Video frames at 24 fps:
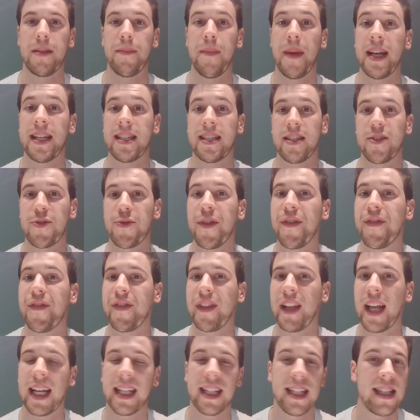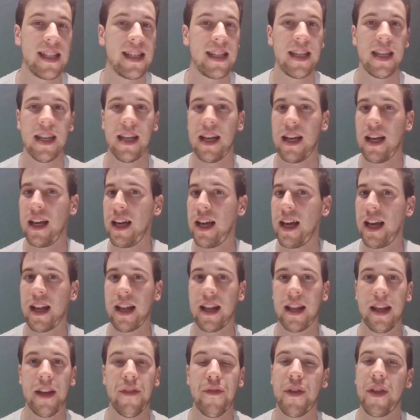It makes us reflect and see,
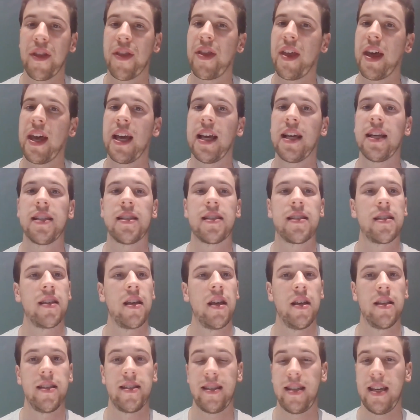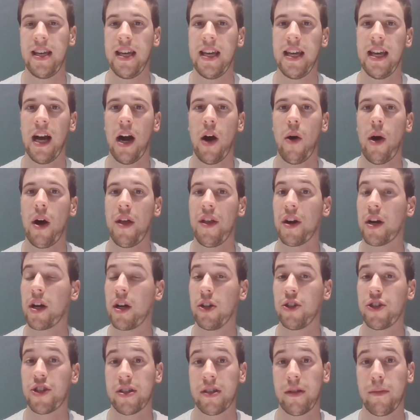in different things, see how other
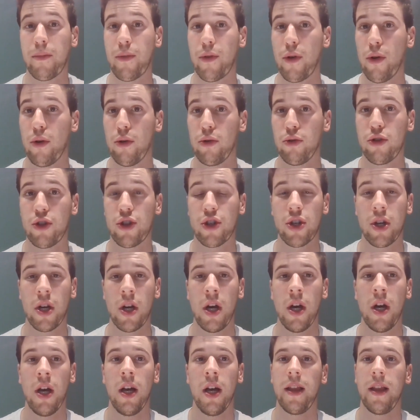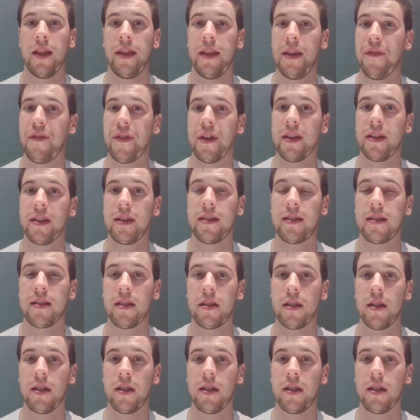cultures approach different